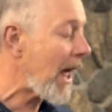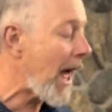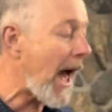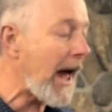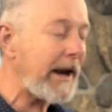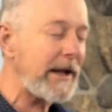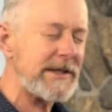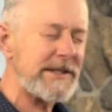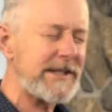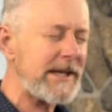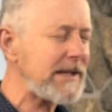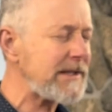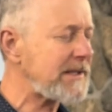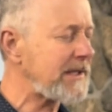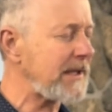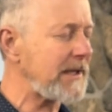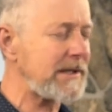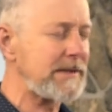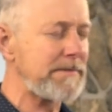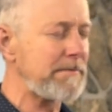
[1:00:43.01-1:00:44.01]
And it says
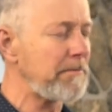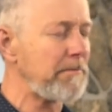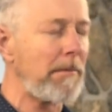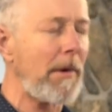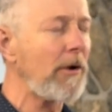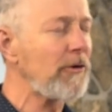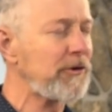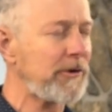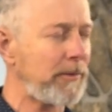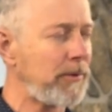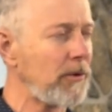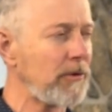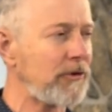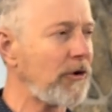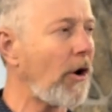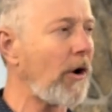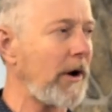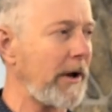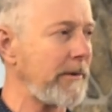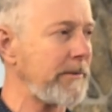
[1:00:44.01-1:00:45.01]
this multiple
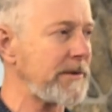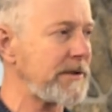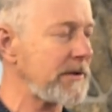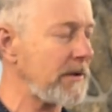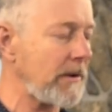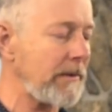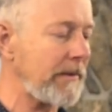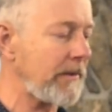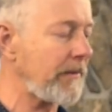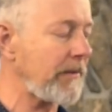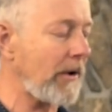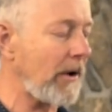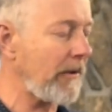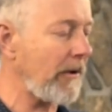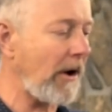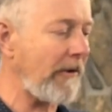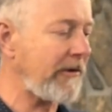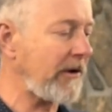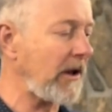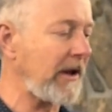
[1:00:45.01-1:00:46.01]
times. So
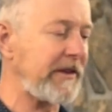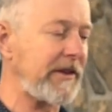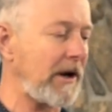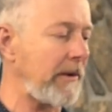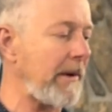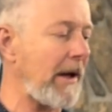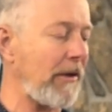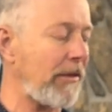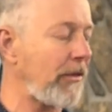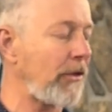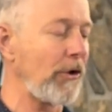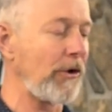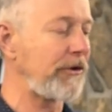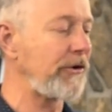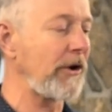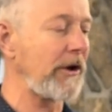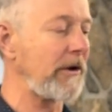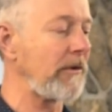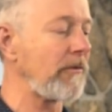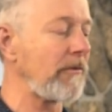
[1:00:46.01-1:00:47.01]
I've collected about
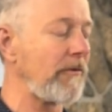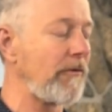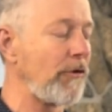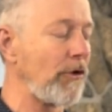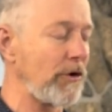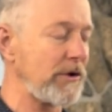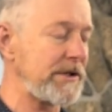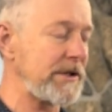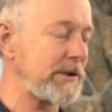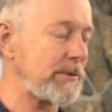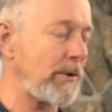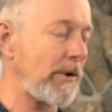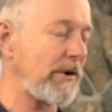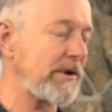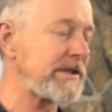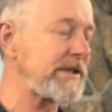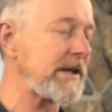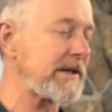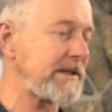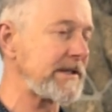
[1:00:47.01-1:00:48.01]
13 verses where it
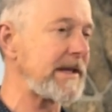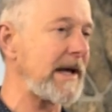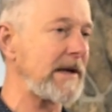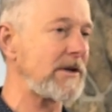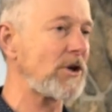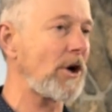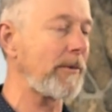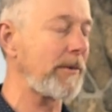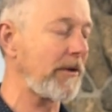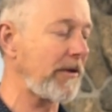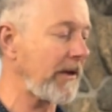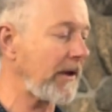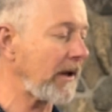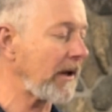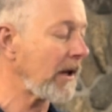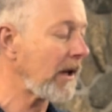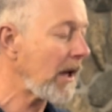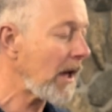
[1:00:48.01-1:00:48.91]
says that type of thing.